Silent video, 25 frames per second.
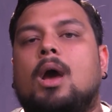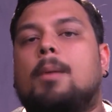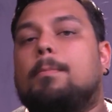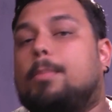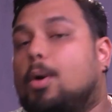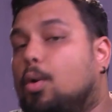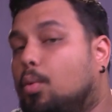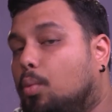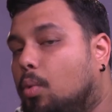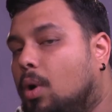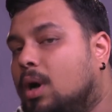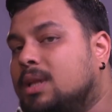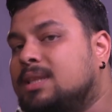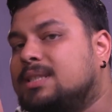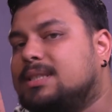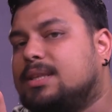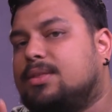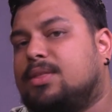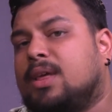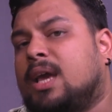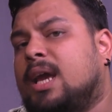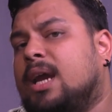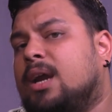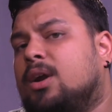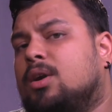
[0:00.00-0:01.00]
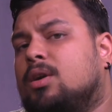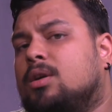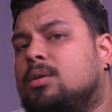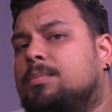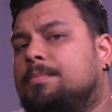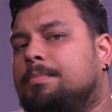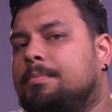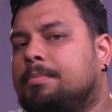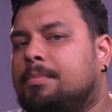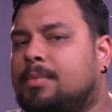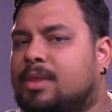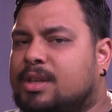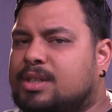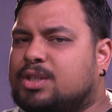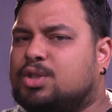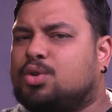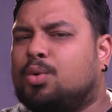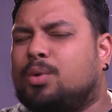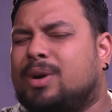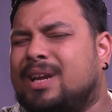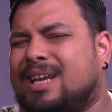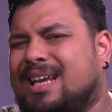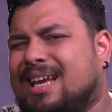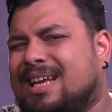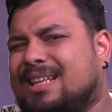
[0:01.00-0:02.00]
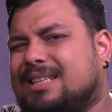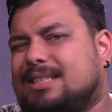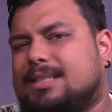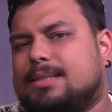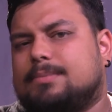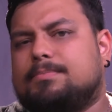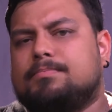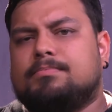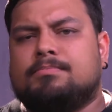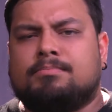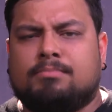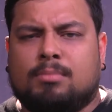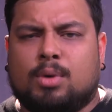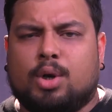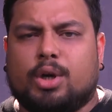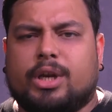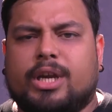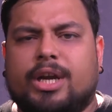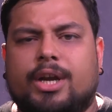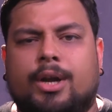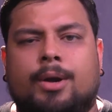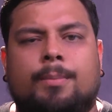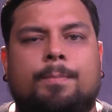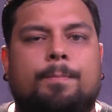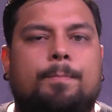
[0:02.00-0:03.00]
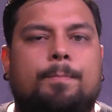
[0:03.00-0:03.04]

But once there, the story gets murkier.